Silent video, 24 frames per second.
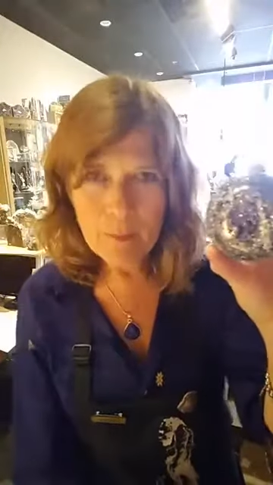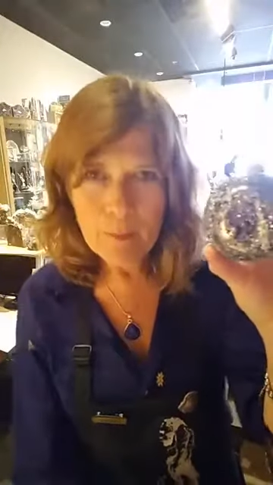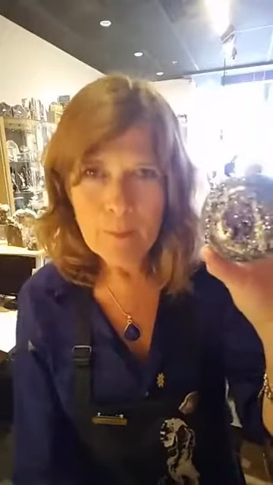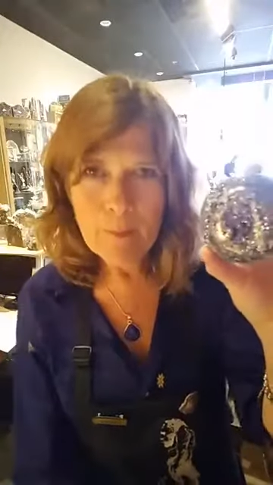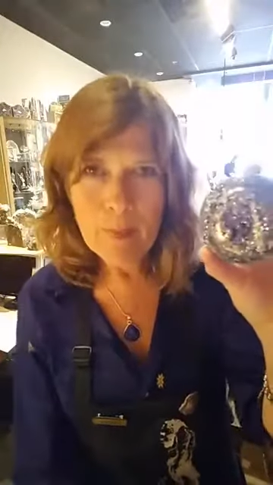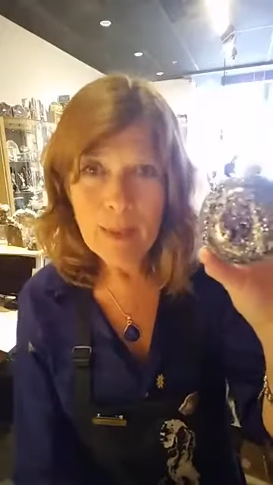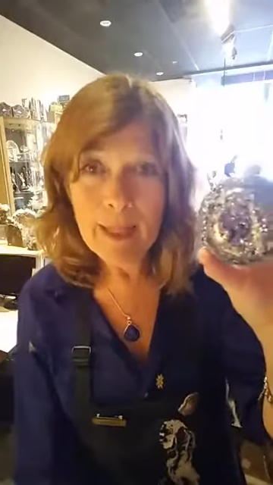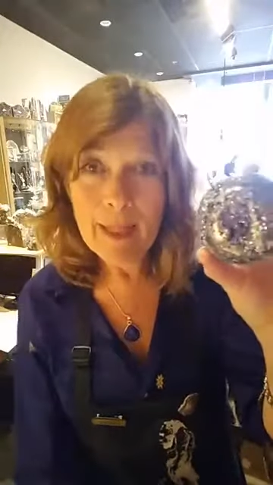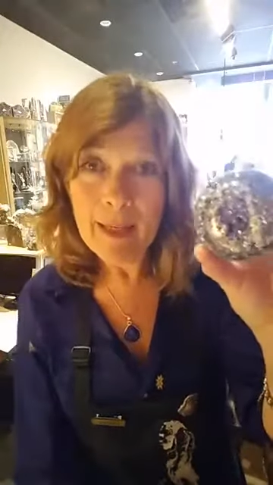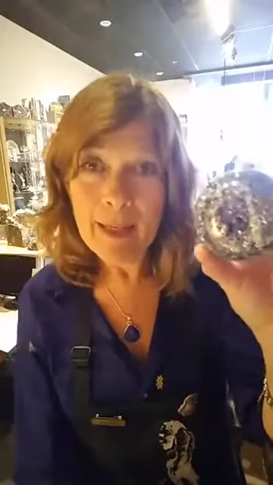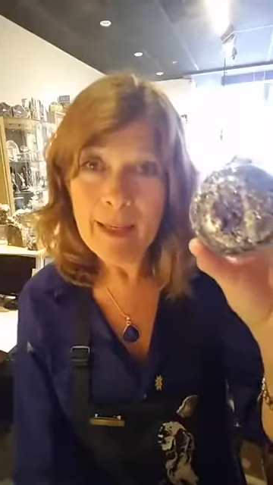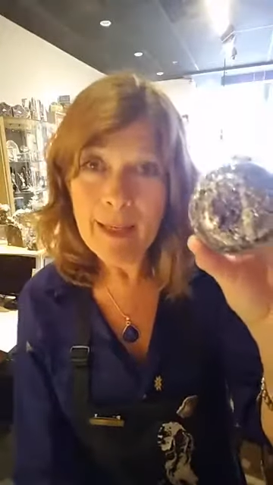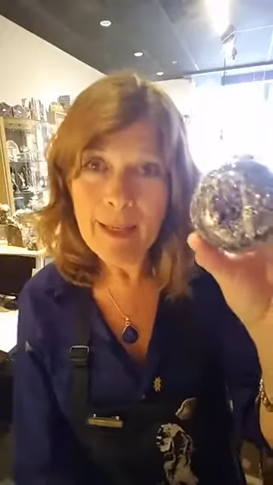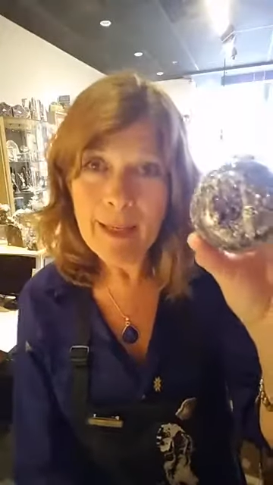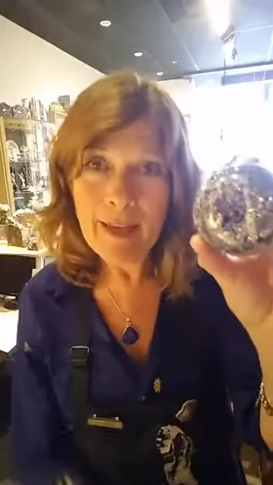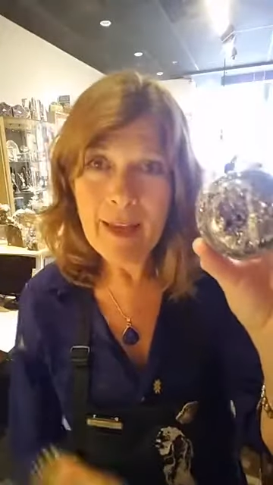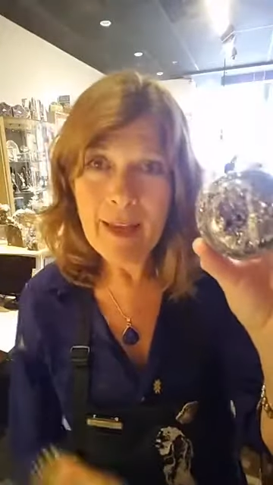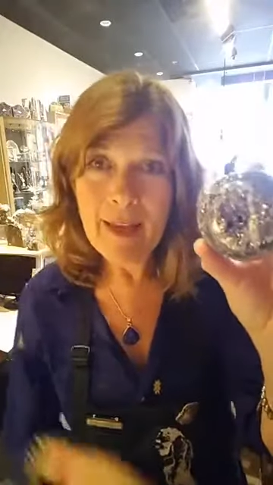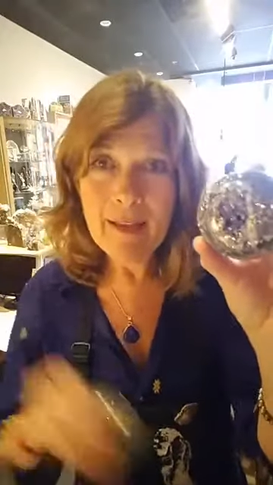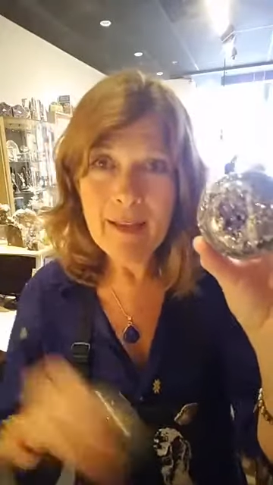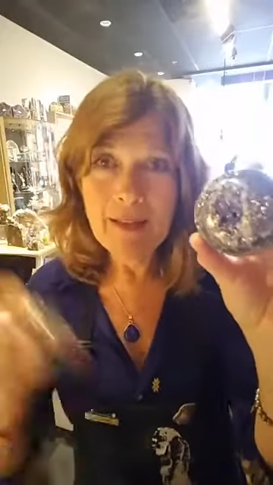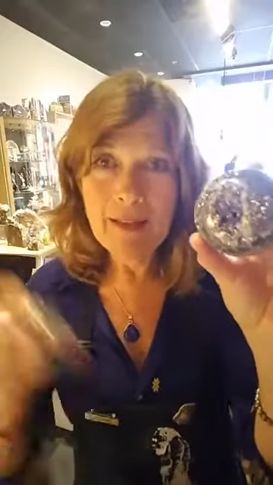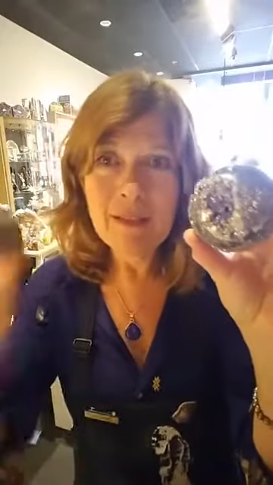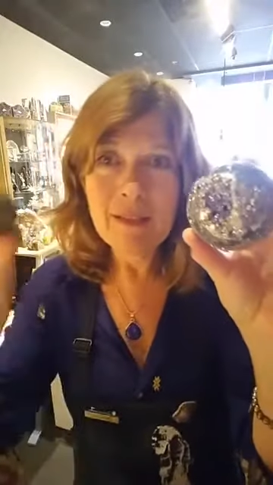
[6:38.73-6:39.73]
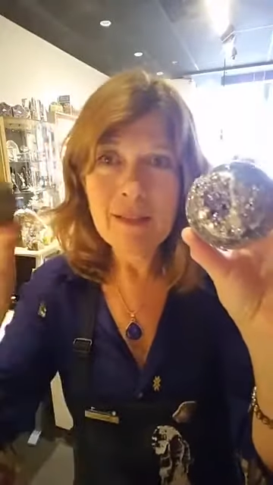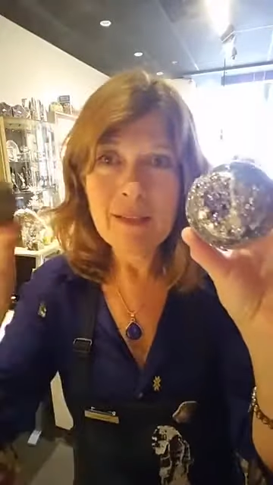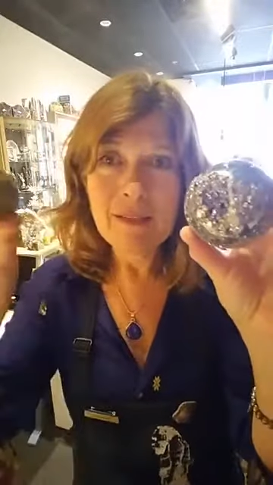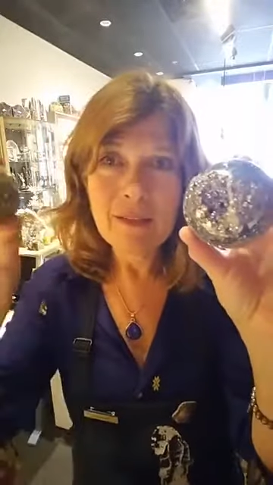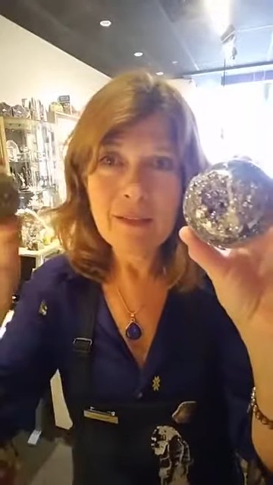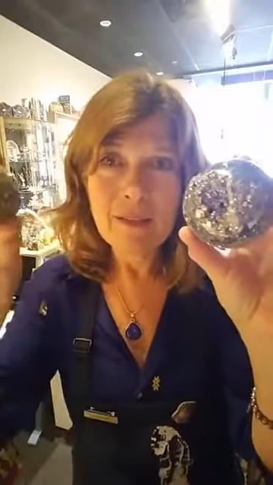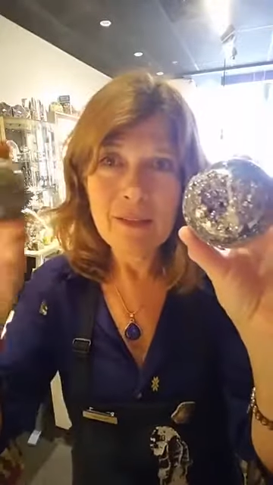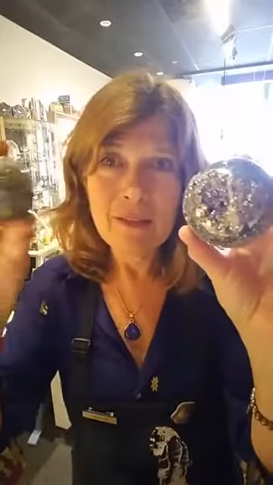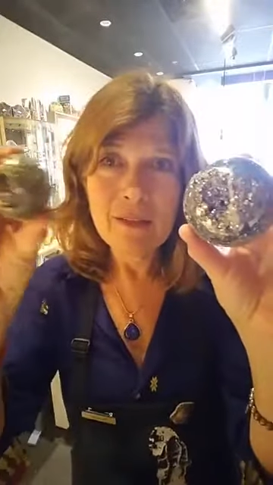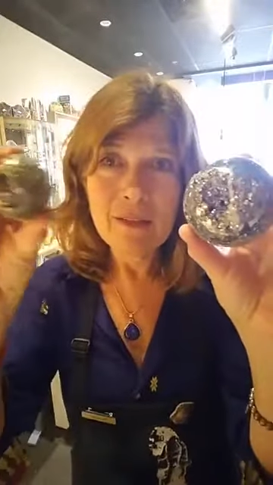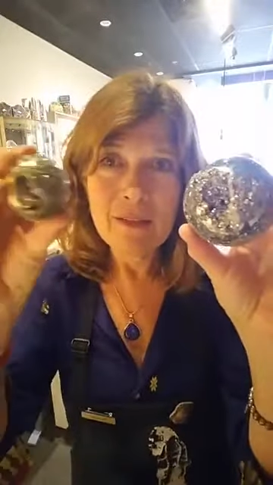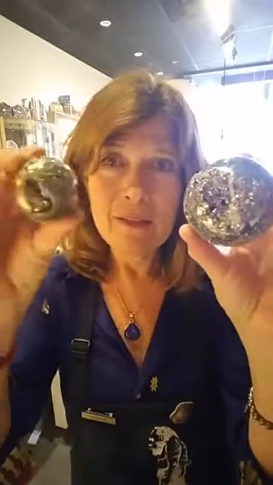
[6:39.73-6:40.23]
big and
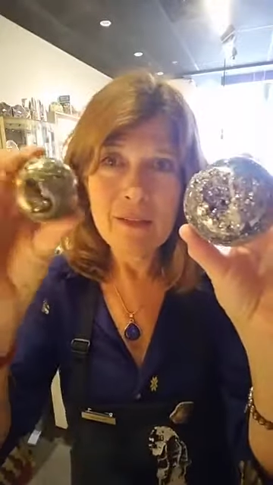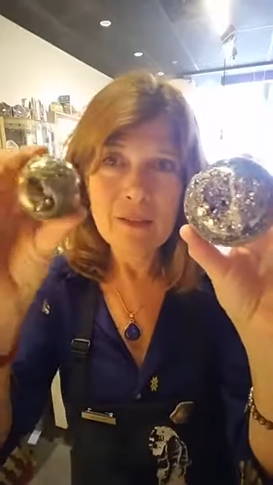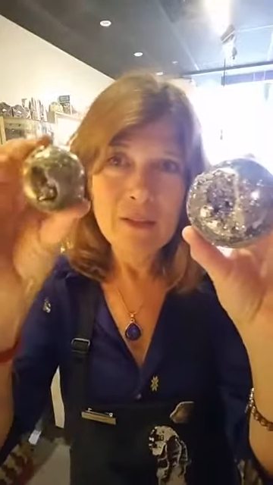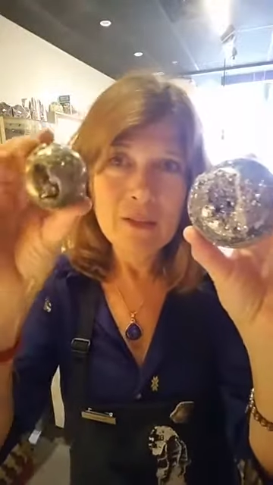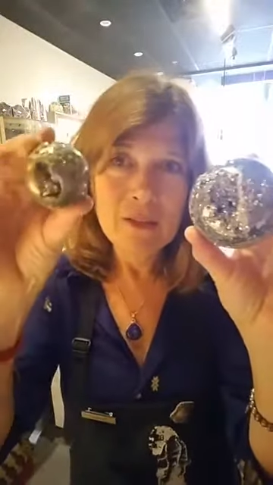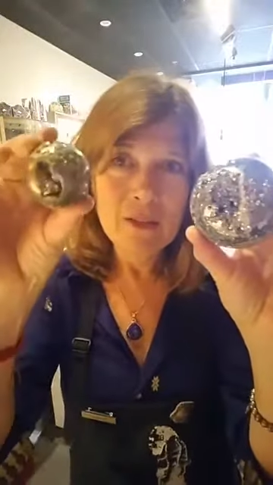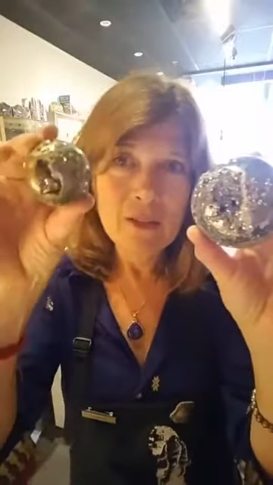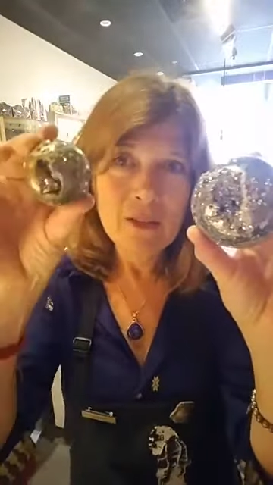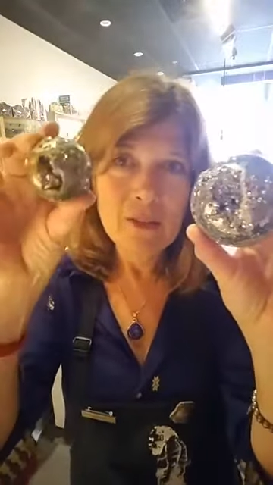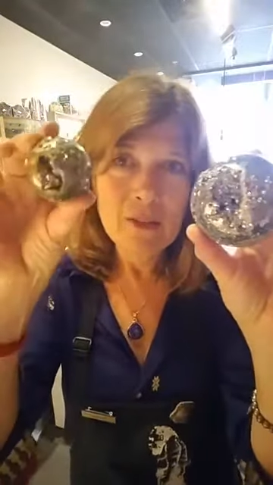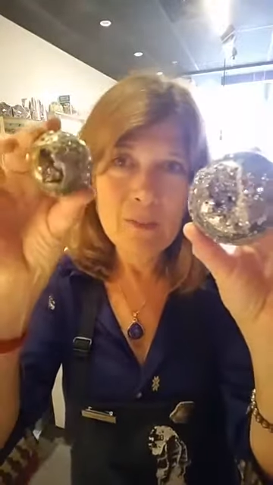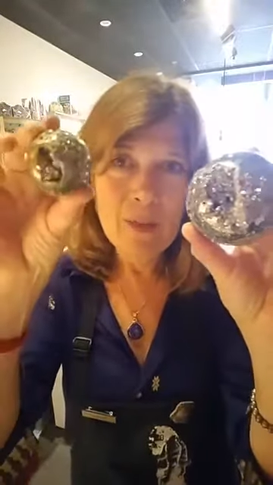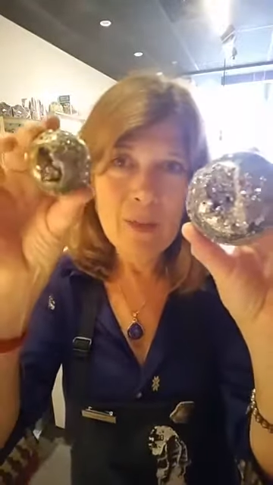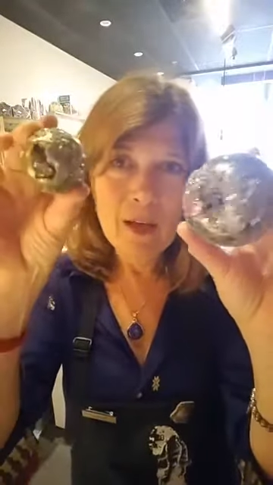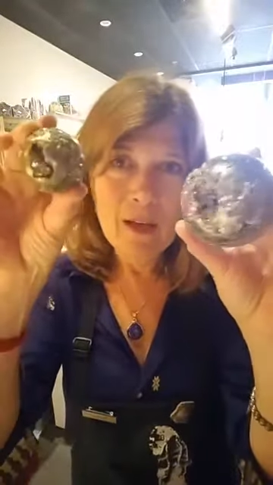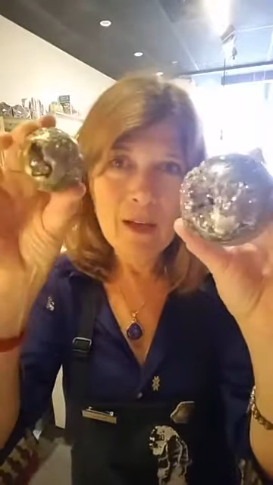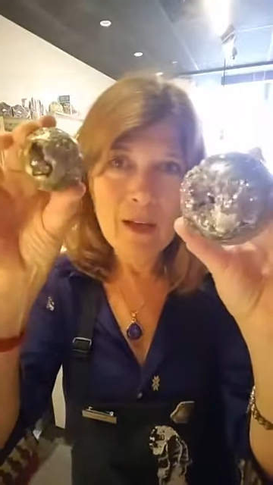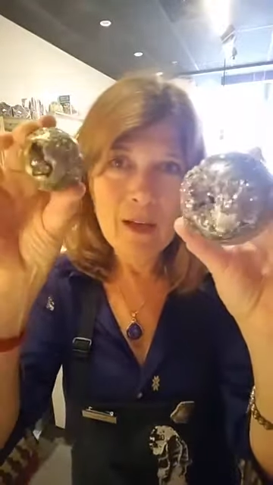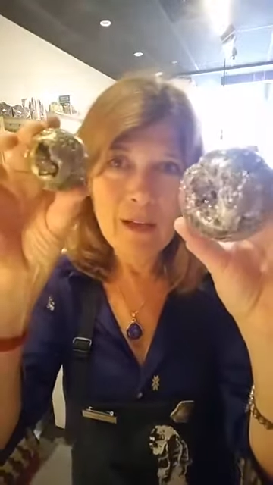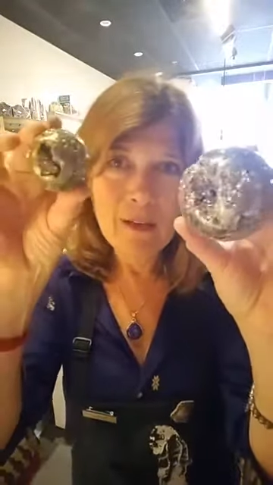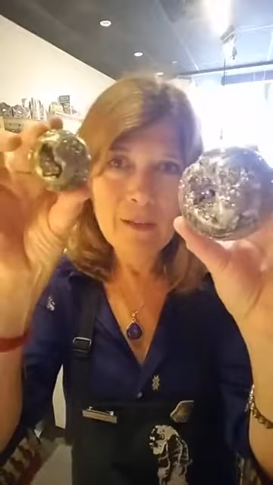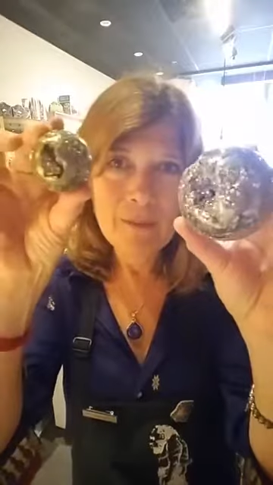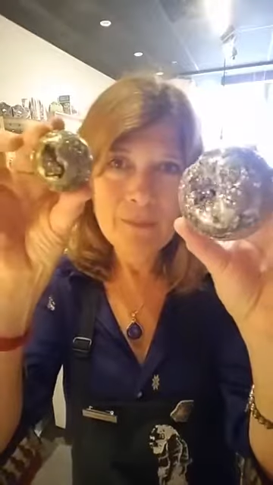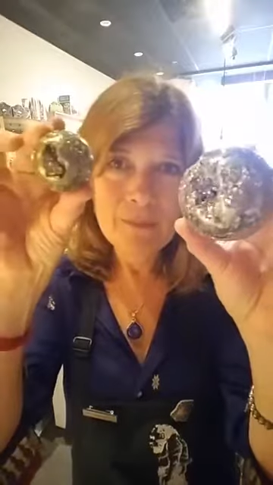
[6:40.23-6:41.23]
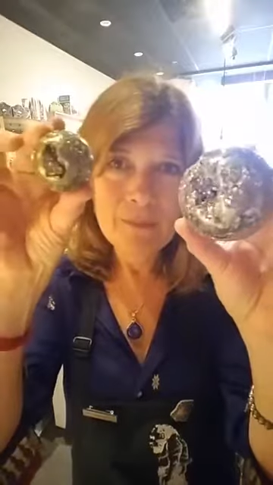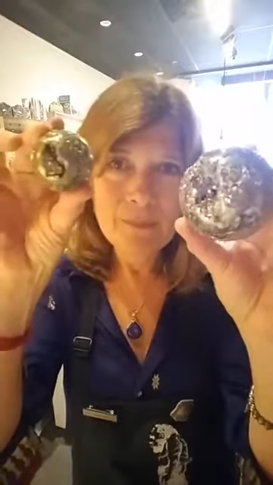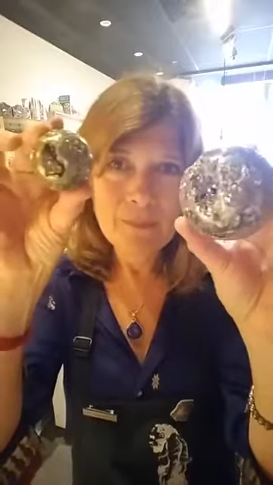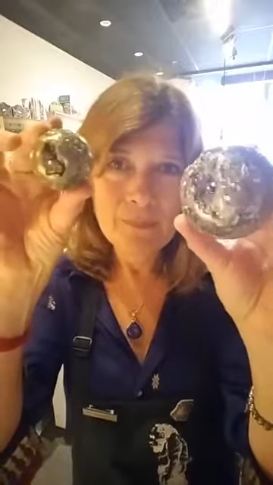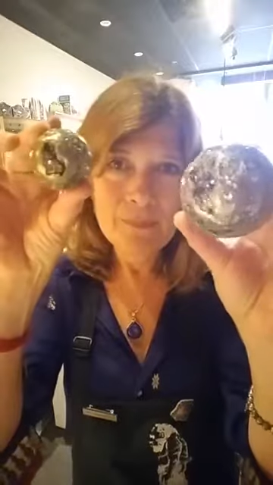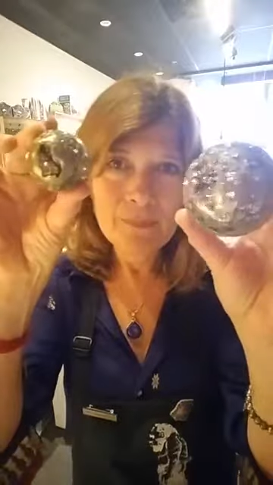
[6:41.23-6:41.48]
small,